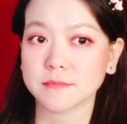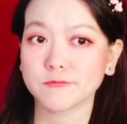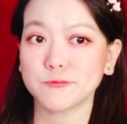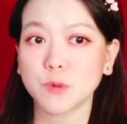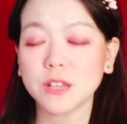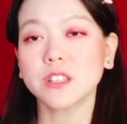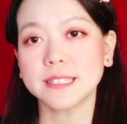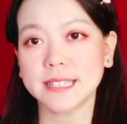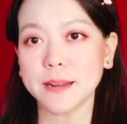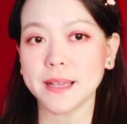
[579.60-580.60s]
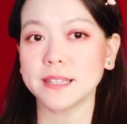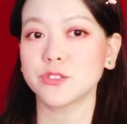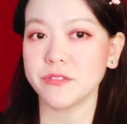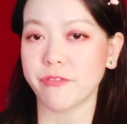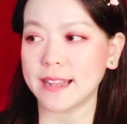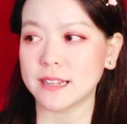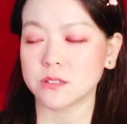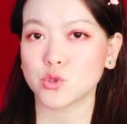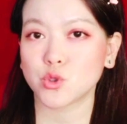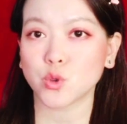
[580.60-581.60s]
Whether skin appears to be red,
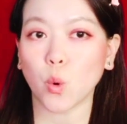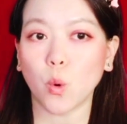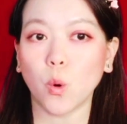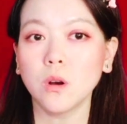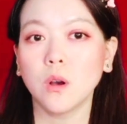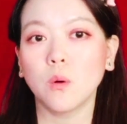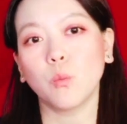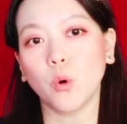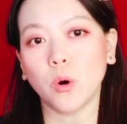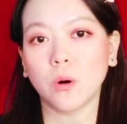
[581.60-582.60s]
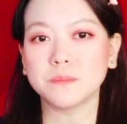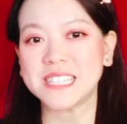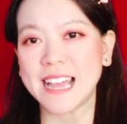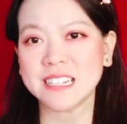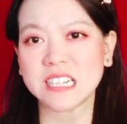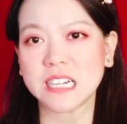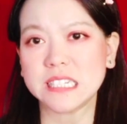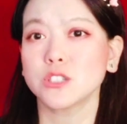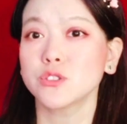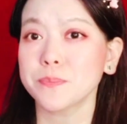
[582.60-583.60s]
sore, warm, tender, and
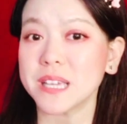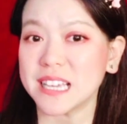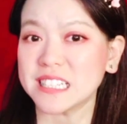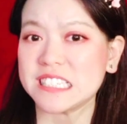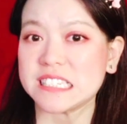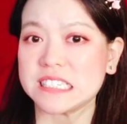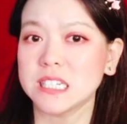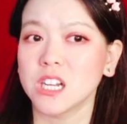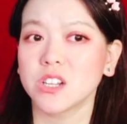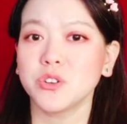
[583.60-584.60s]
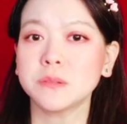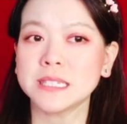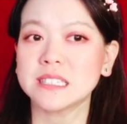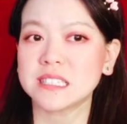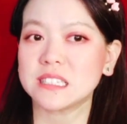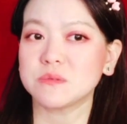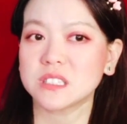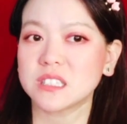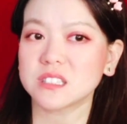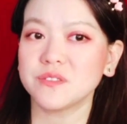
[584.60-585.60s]
it could be itchy, normally the skin will
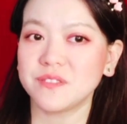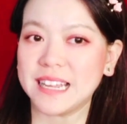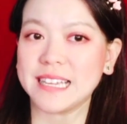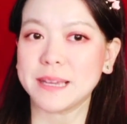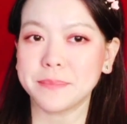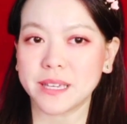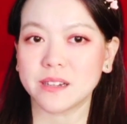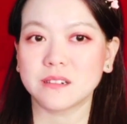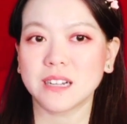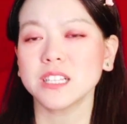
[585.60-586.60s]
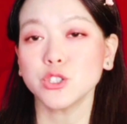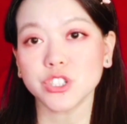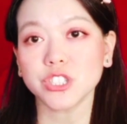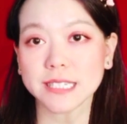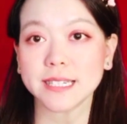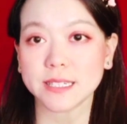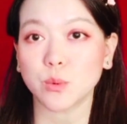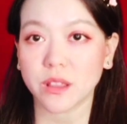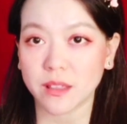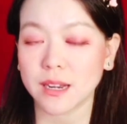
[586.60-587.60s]
start to flake and peel and usually heal
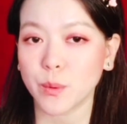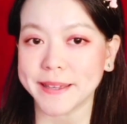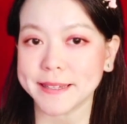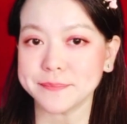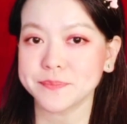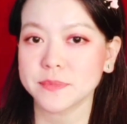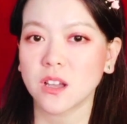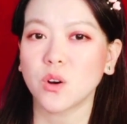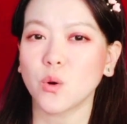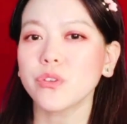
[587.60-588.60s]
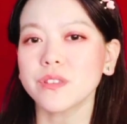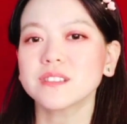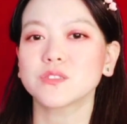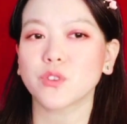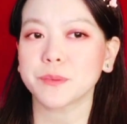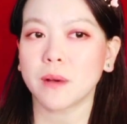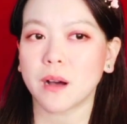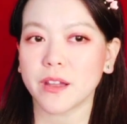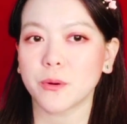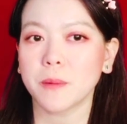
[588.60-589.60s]
within a week. Although this is often
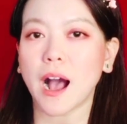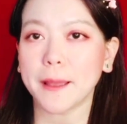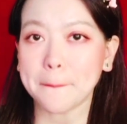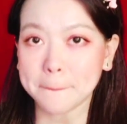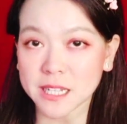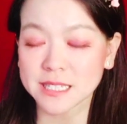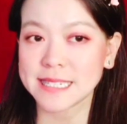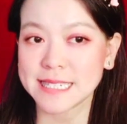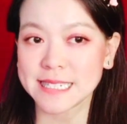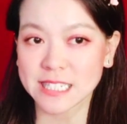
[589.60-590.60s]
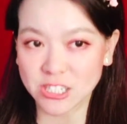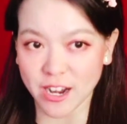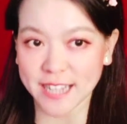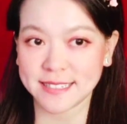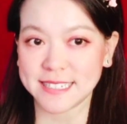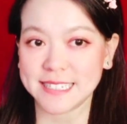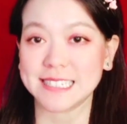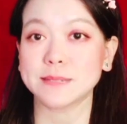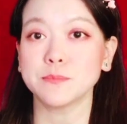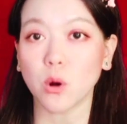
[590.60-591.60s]
mild, I must stress it is
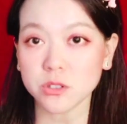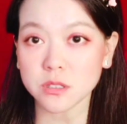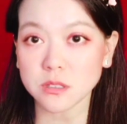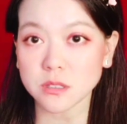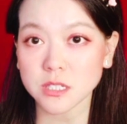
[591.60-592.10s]
important